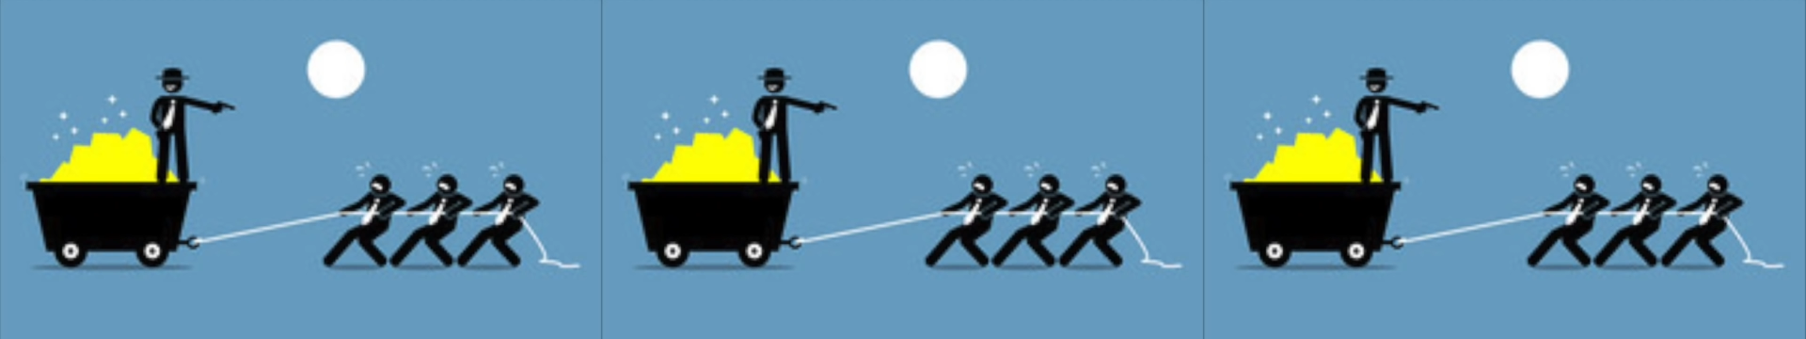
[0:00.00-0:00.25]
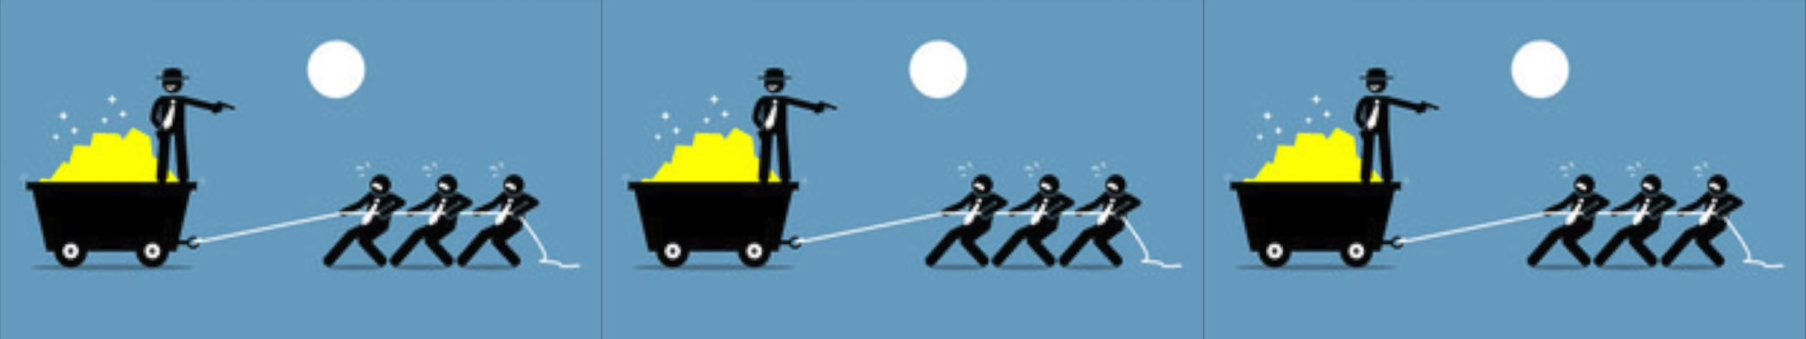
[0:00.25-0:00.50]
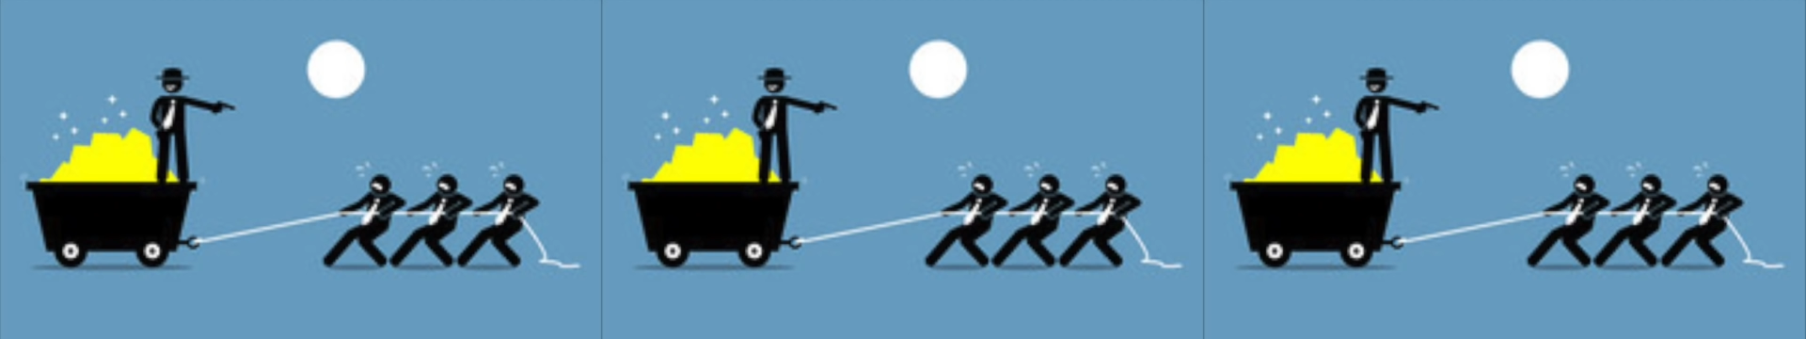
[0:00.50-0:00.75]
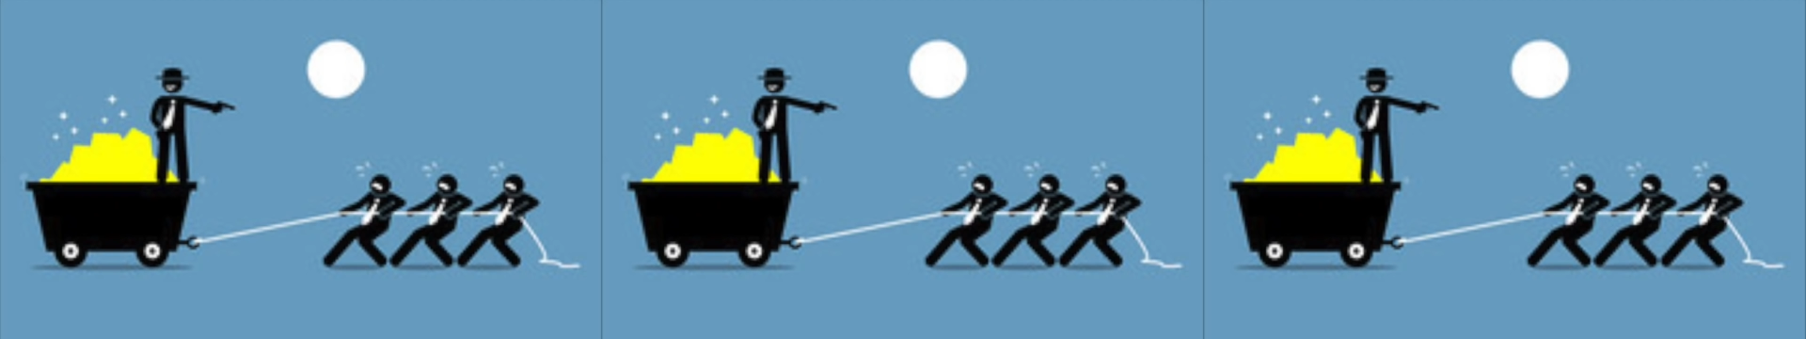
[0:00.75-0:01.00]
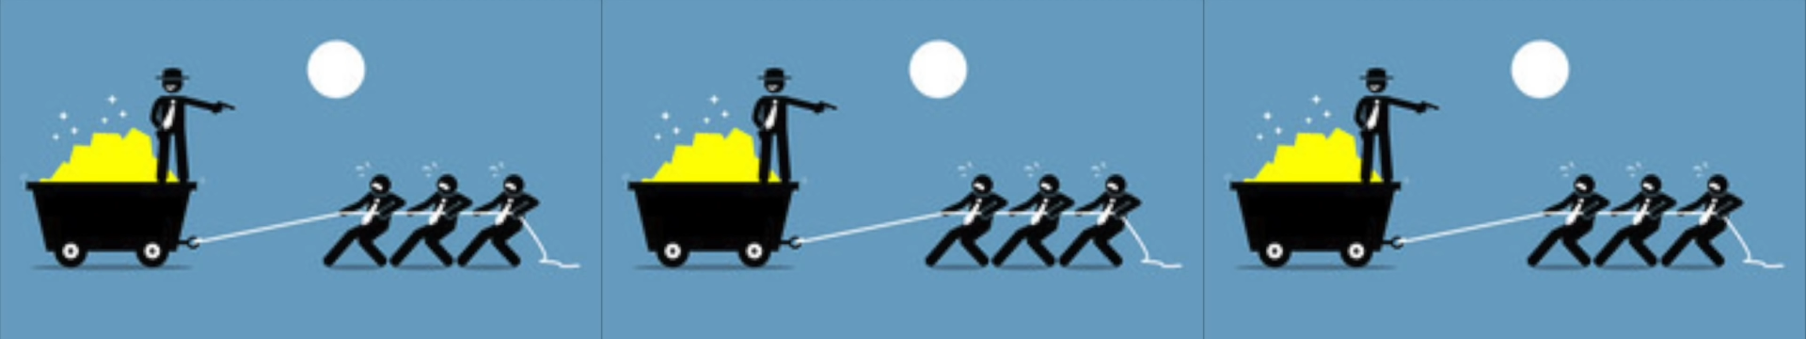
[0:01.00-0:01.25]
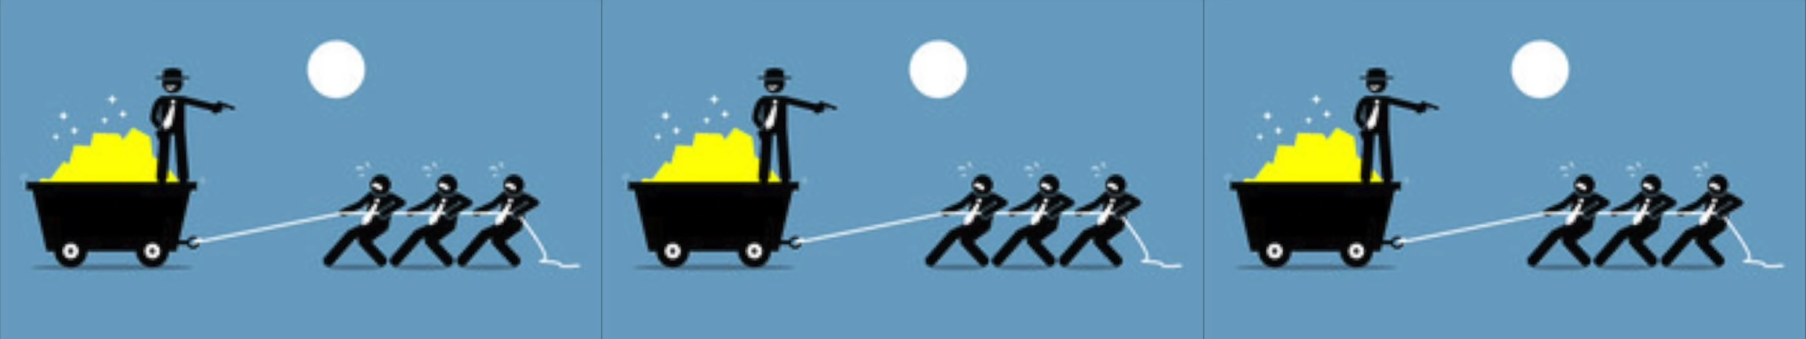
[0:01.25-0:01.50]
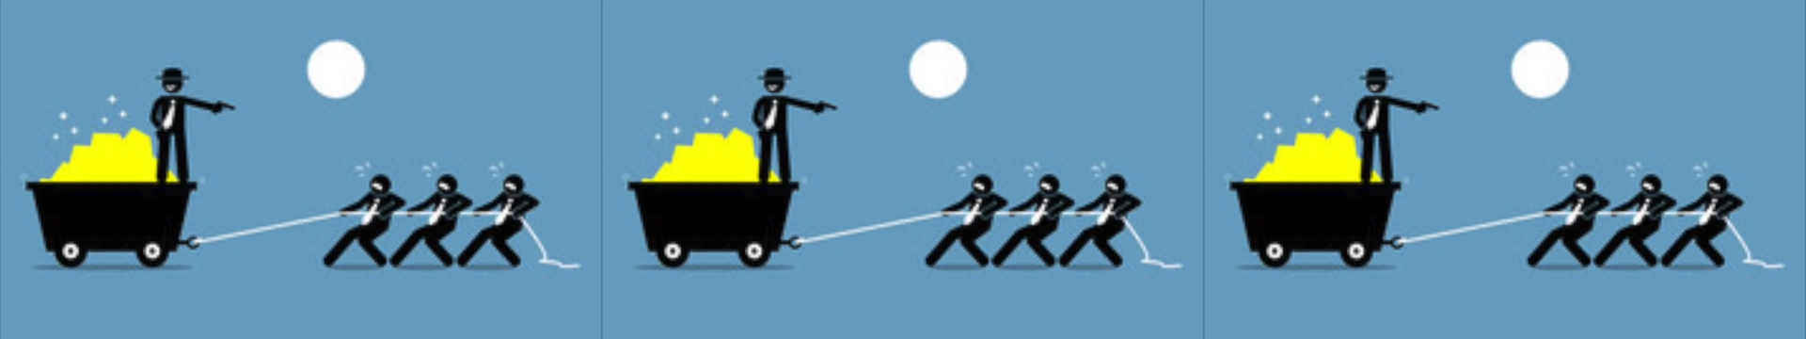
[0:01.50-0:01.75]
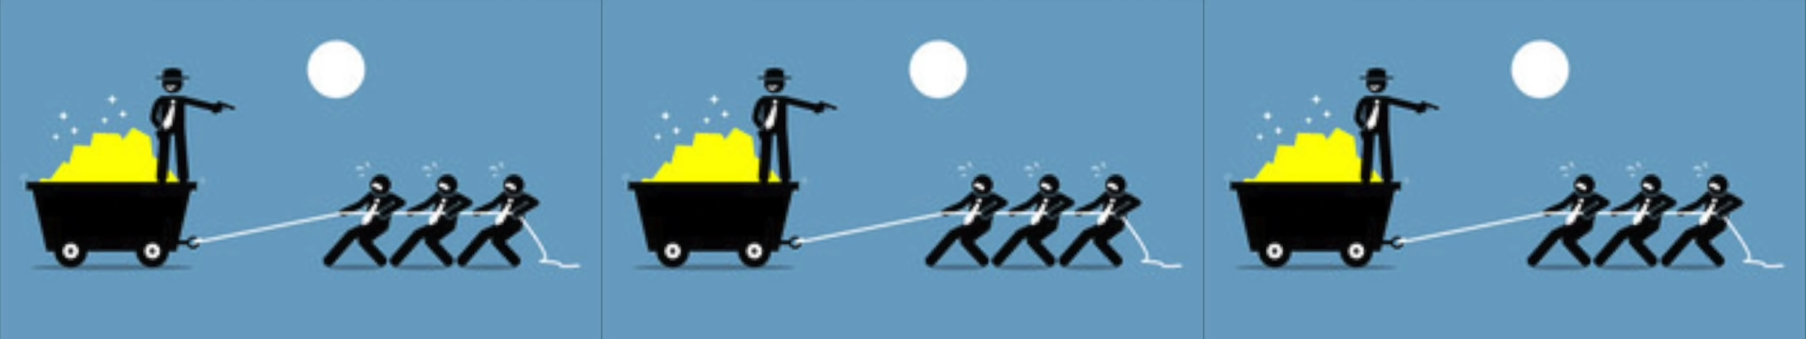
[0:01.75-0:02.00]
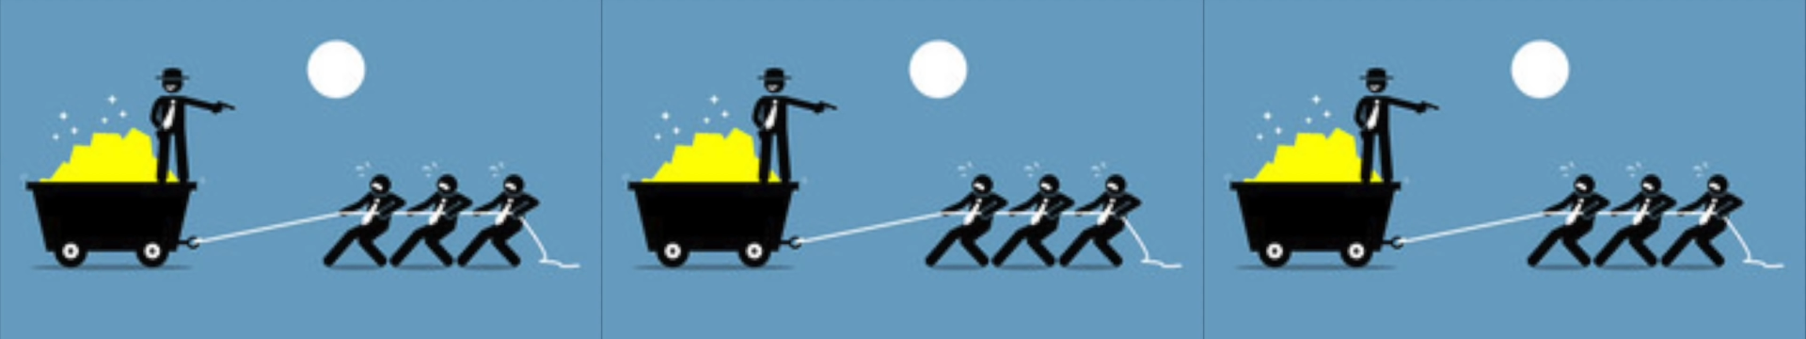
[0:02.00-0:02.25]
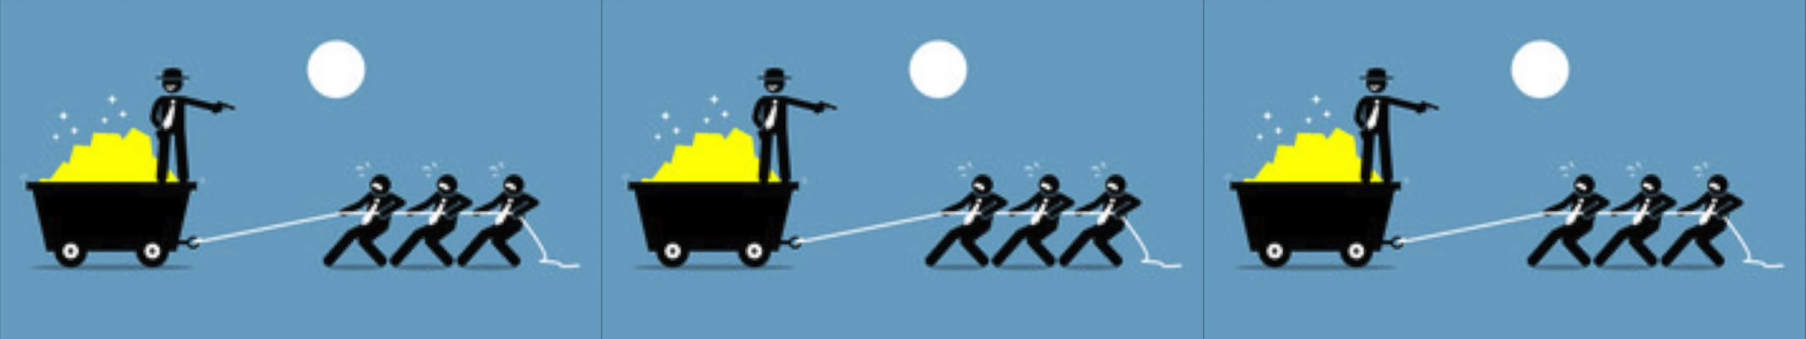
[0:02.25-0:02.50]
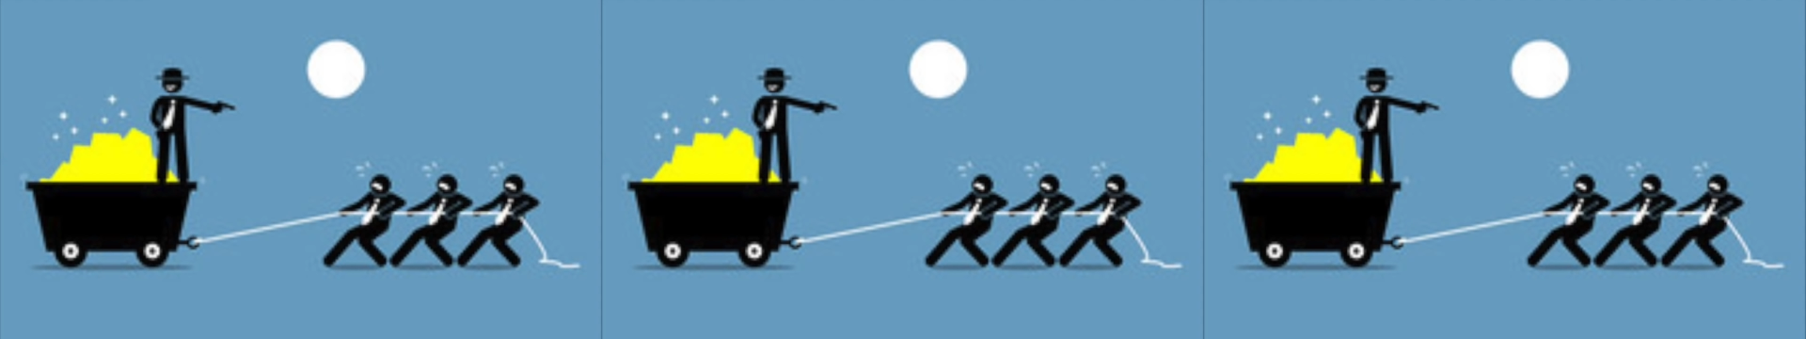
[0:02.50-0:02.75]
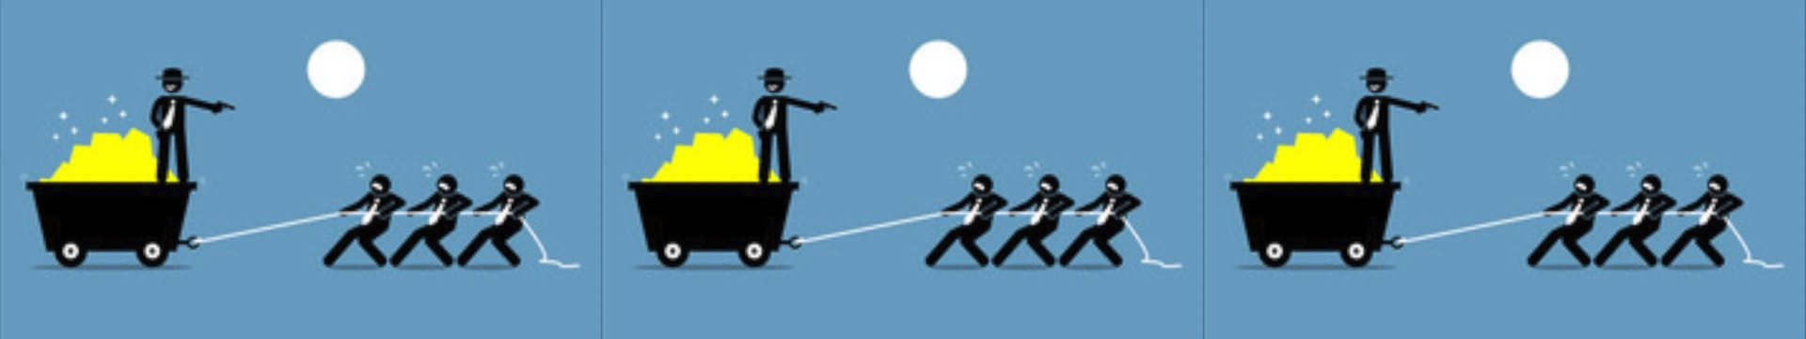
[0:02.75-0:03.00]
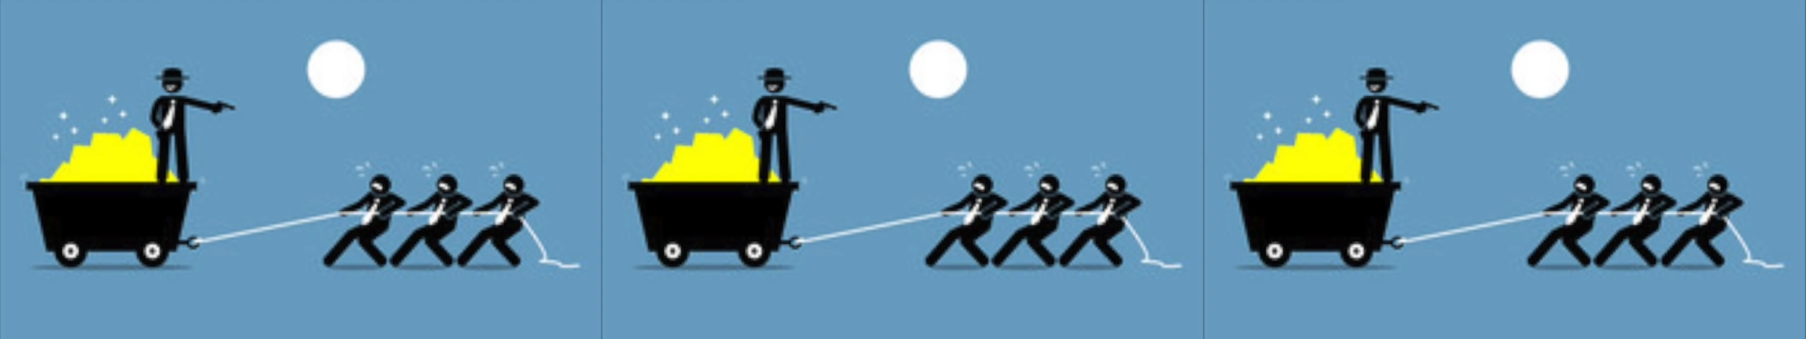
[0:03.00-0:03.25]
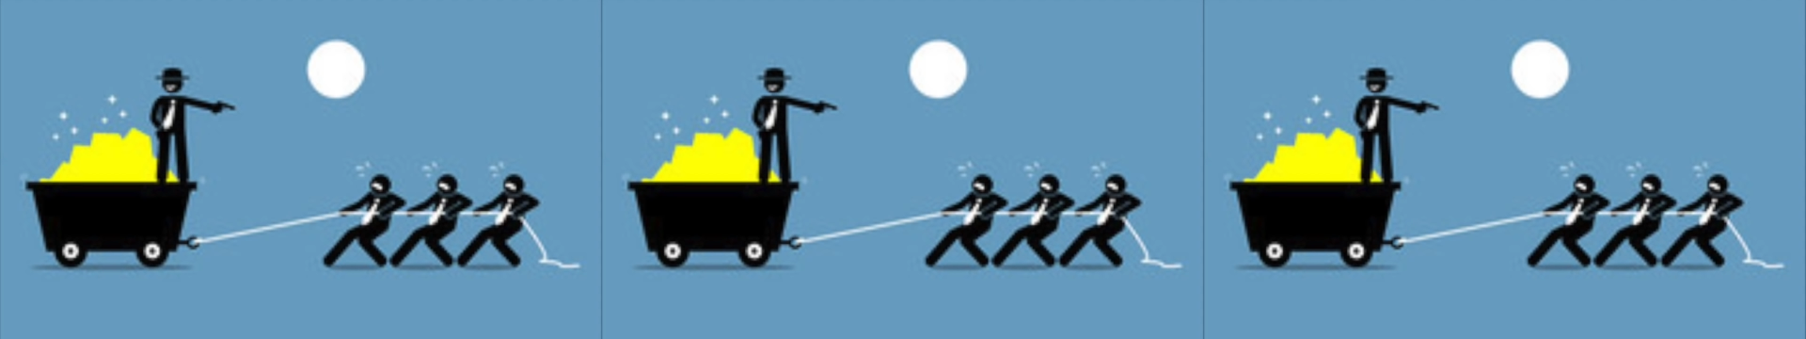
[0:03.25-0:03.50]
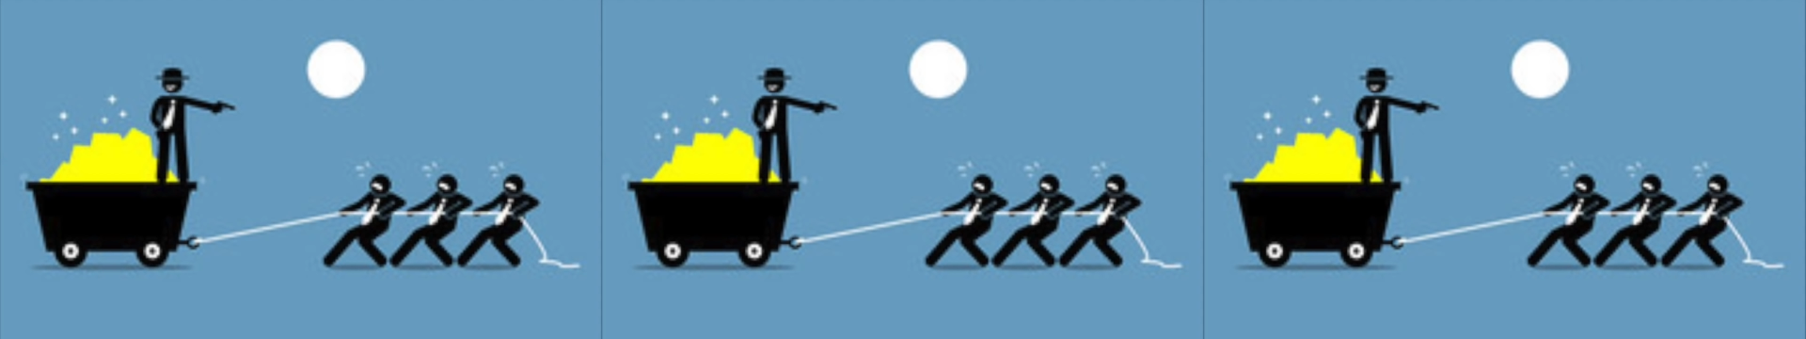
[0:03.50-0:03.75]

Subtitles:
(no speaker visible)